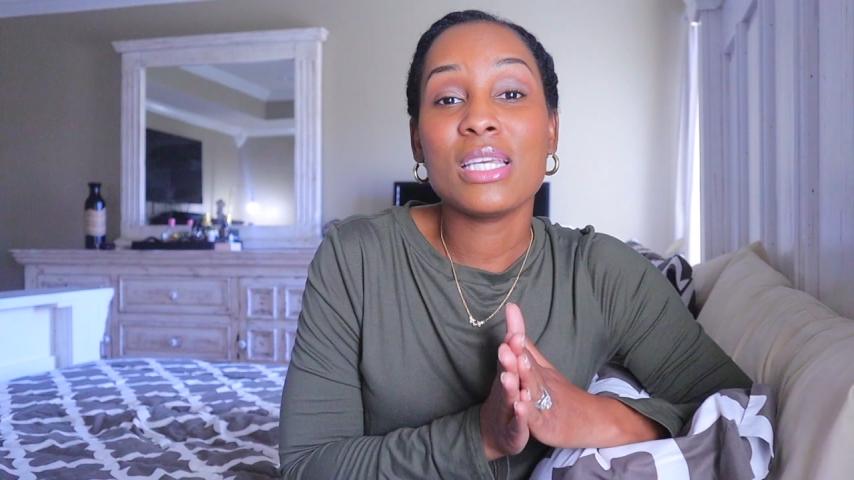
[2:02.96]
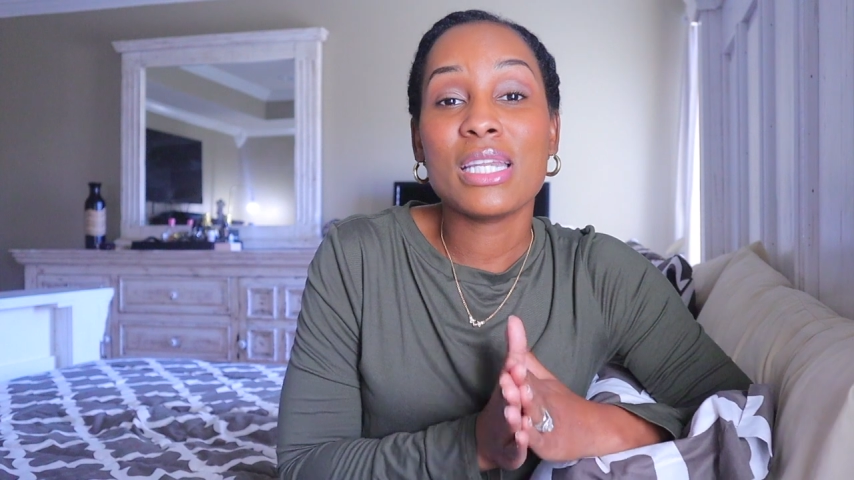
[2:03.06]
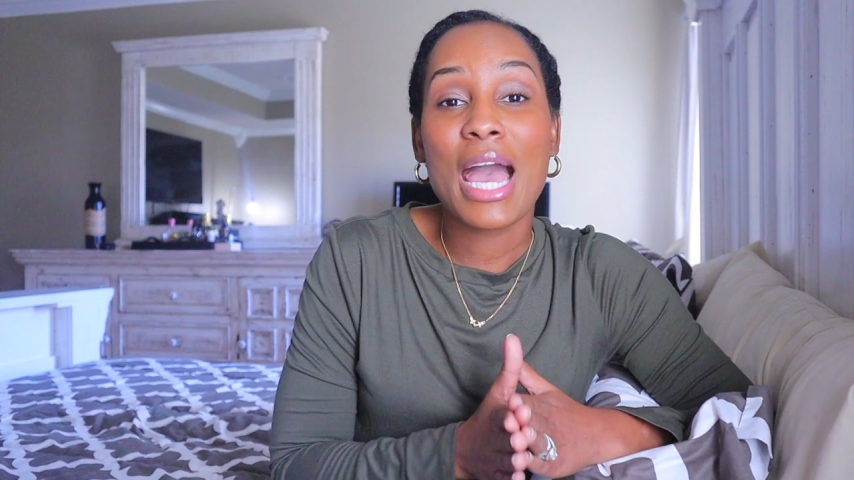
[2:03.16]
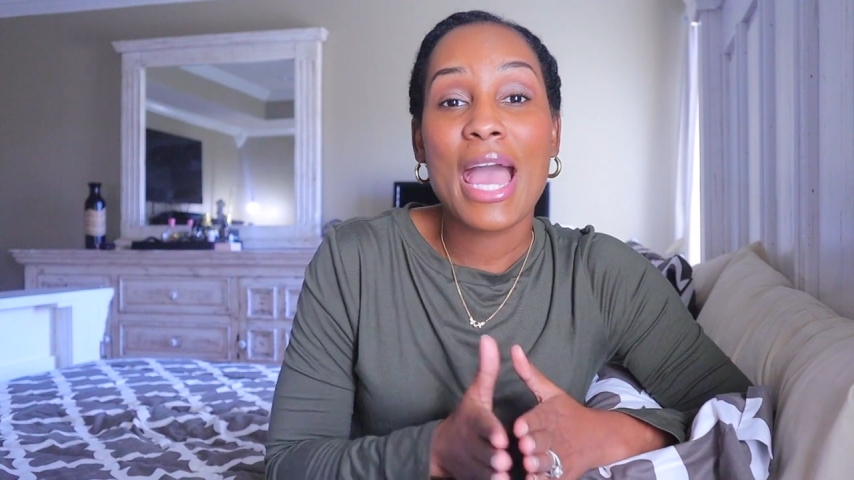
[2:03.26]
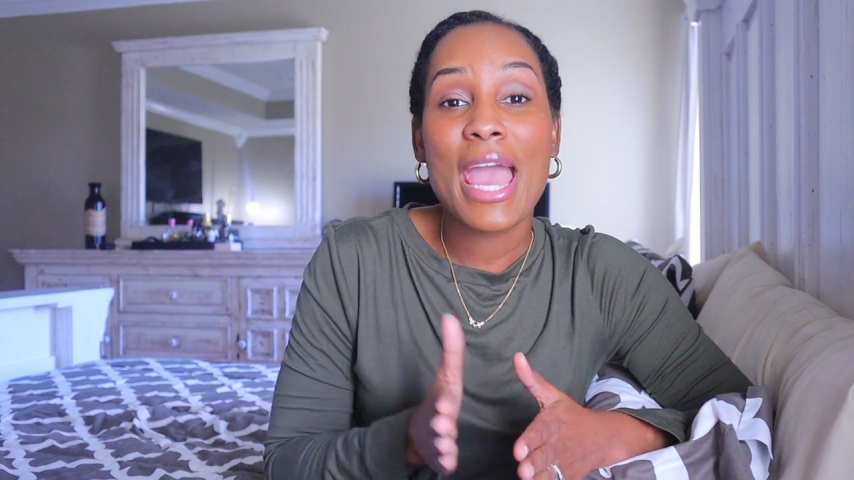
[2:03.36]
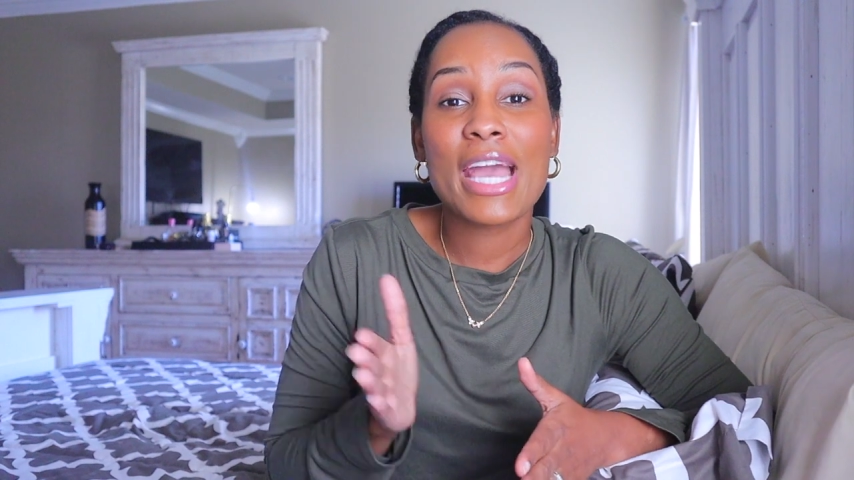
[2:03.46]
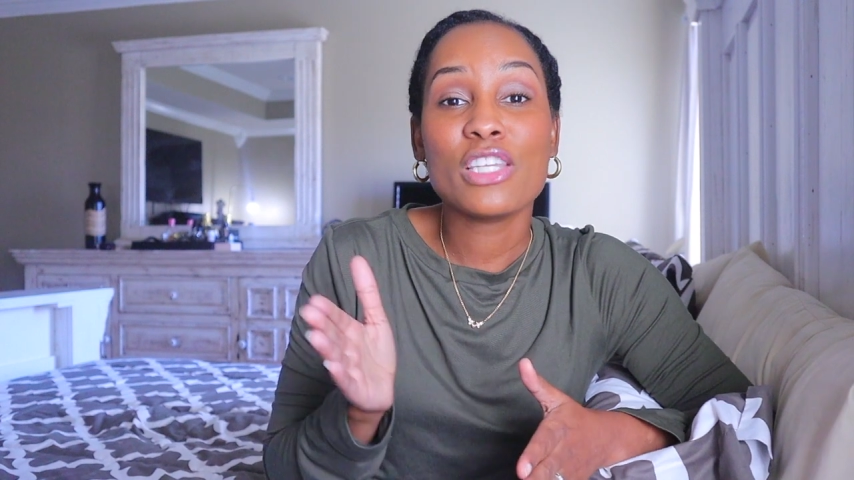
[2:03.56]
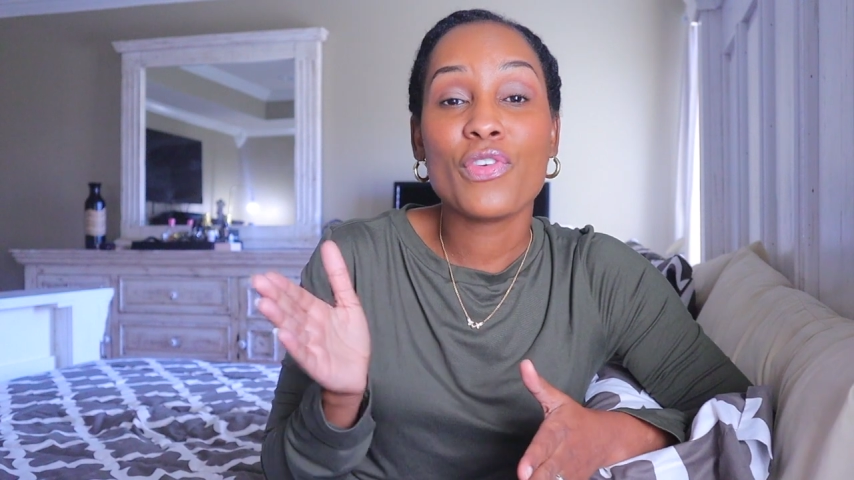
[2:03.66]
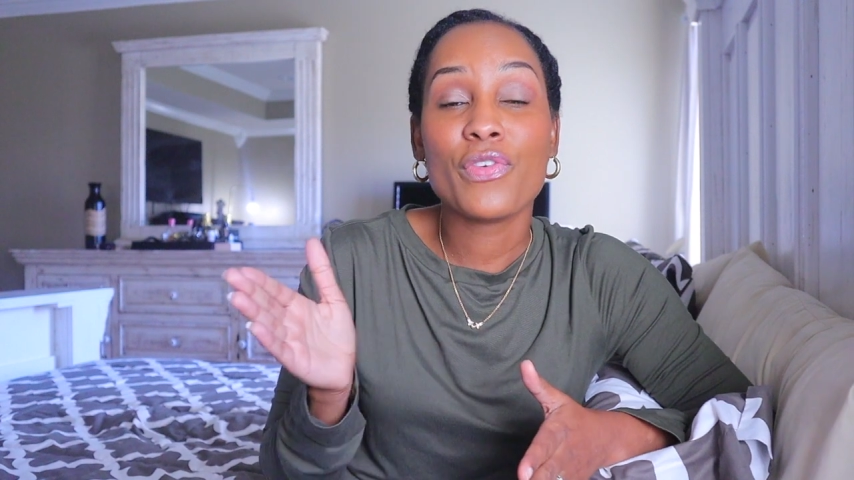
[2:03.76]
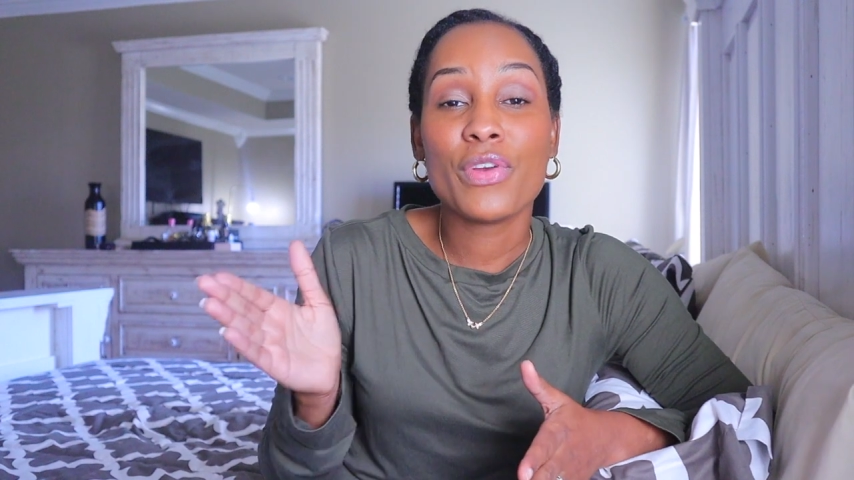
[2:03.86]
did not
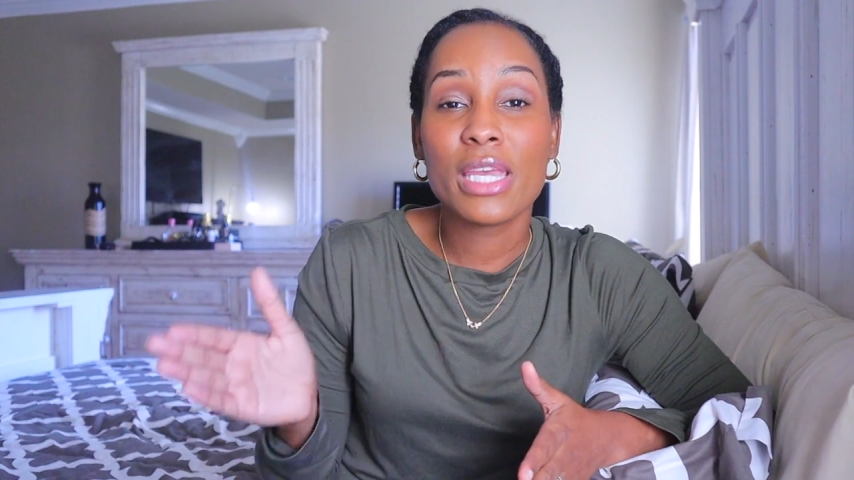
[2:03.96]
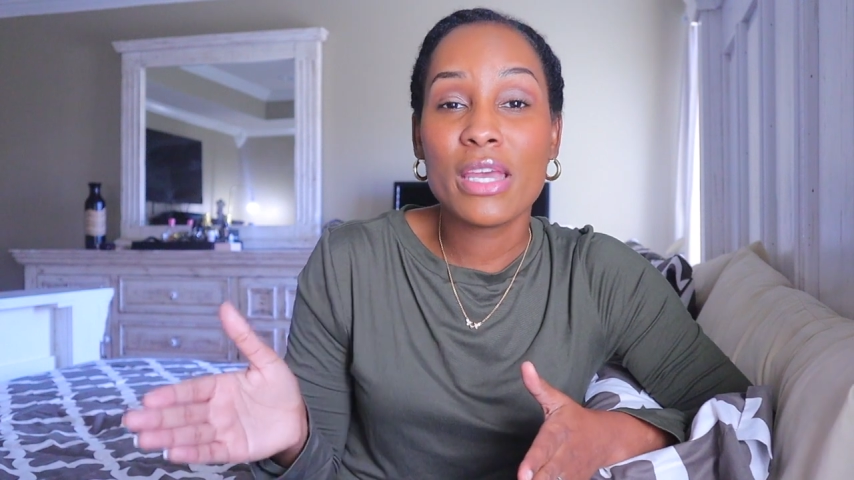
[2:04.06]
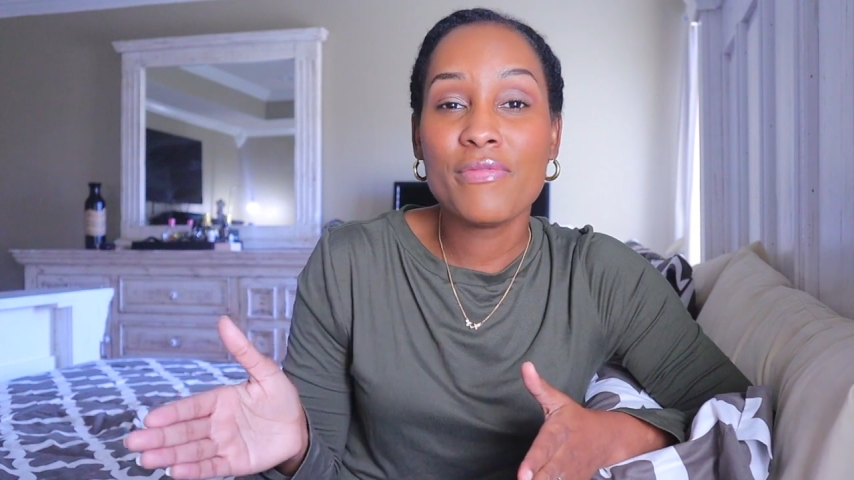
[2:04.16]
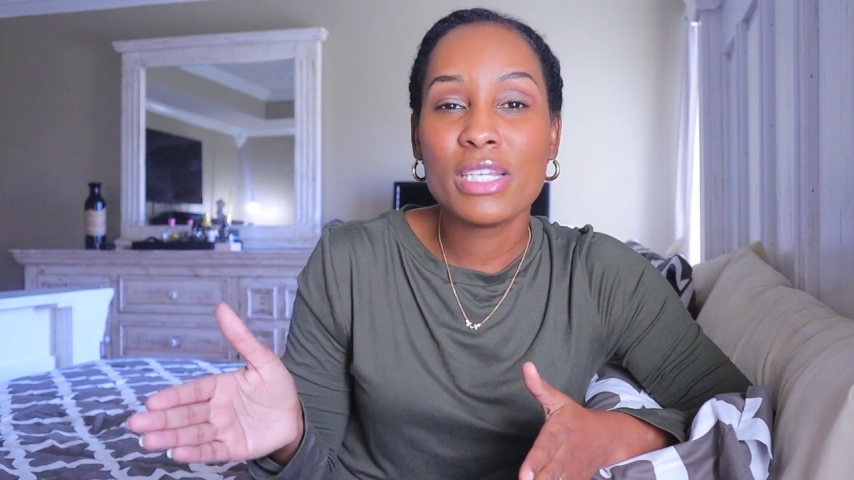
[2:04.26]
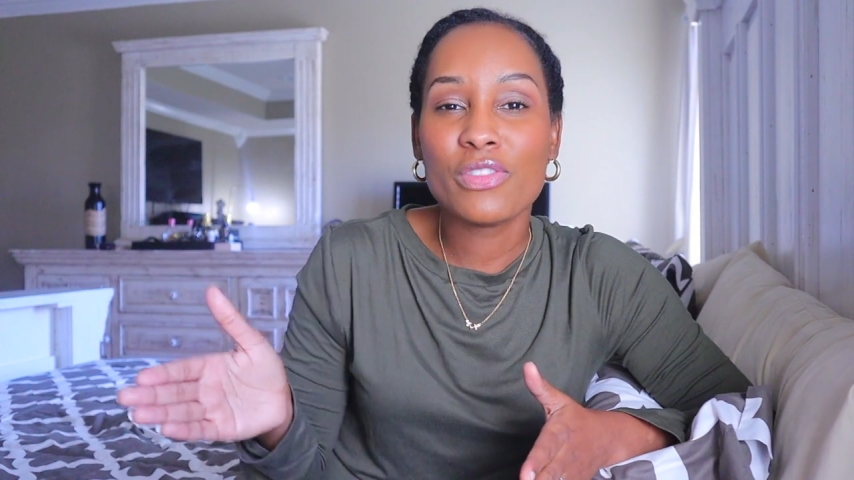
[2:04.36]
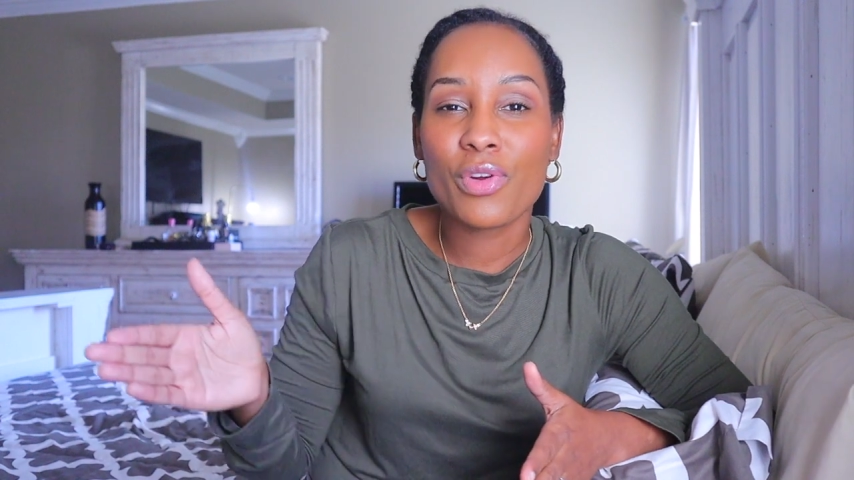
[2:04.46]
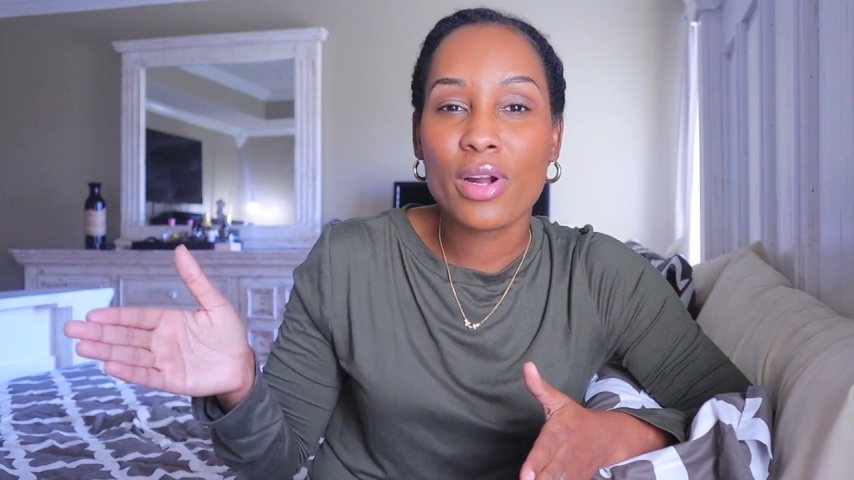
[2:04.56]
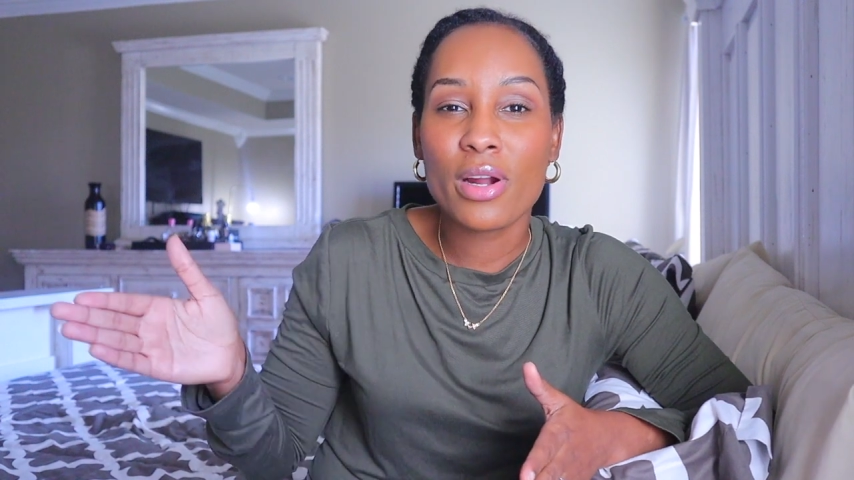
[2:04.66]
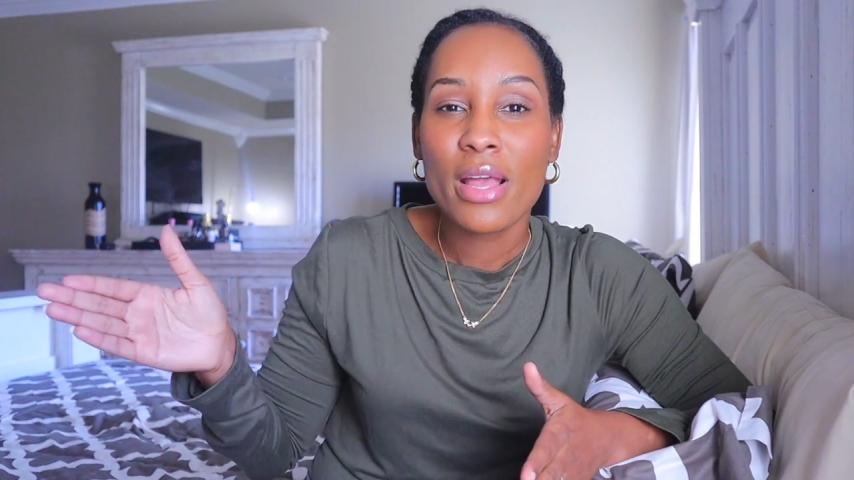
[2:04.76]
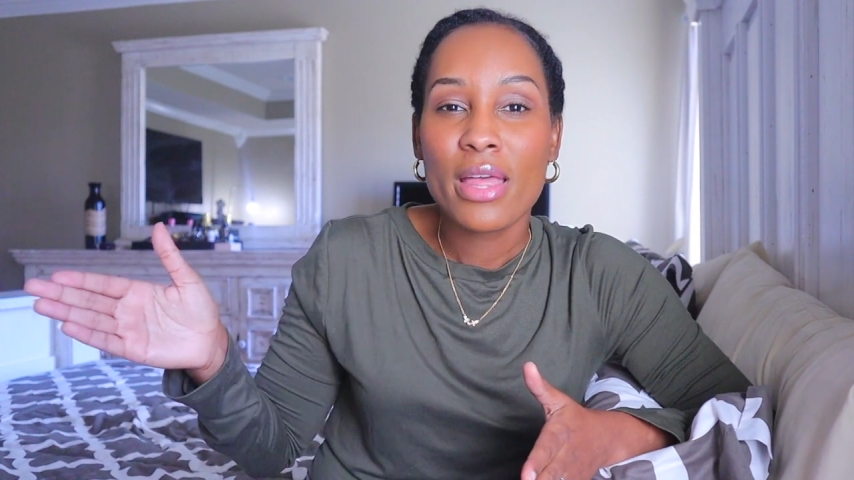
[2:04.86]
ask for forgiveness
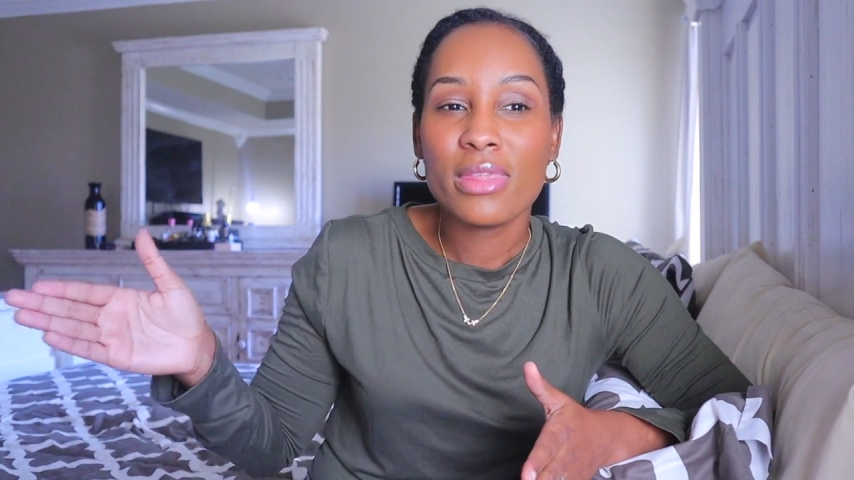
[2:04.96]
for